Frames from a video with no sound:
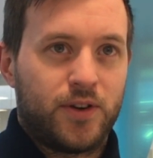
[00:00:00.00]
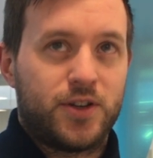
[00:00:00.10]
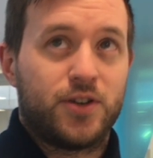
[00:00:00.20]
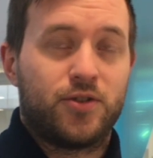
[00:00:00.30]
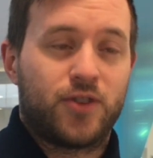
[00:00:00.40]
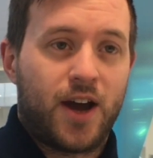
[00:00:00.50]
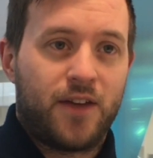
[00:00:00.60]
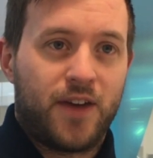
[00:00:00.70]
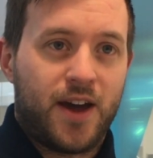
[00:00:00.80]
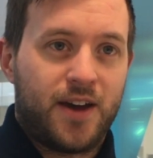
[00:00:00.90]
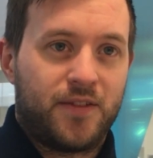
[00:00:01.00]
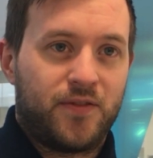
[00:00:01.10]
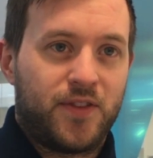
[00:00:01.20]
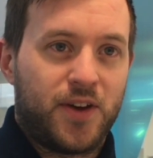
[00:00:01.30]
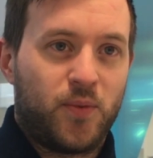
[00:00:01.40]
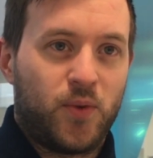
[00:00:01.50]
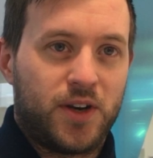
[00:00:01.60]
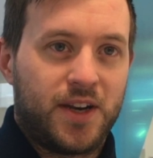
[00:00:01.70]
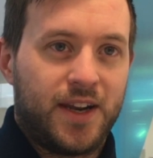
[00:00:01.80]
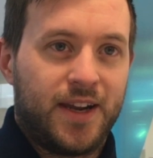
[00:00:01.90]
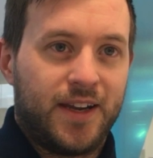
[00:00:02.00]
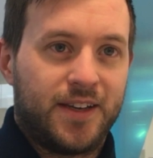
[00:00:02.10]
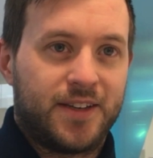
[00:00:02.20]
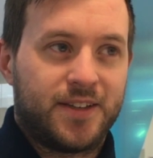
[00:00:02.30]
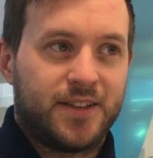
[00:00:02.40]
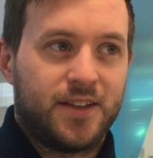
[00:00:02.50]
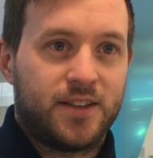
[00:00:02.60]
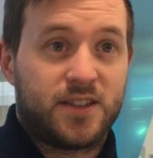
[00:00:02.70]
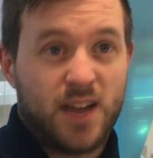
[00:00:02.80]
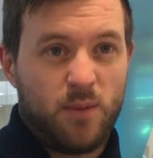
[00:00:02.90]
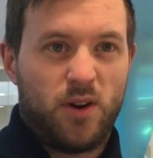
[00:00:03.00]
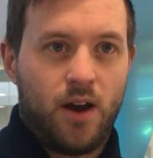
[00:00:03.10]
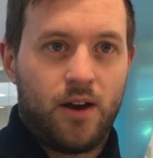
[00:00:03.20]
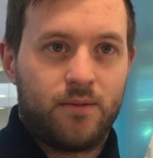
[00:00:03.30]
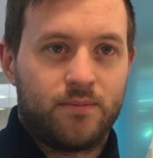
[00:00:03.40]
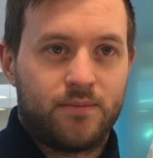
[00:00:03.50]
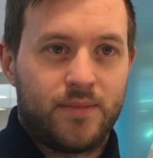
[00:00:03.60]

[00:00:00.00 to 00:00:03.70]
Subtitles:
children out there that would need a stable home,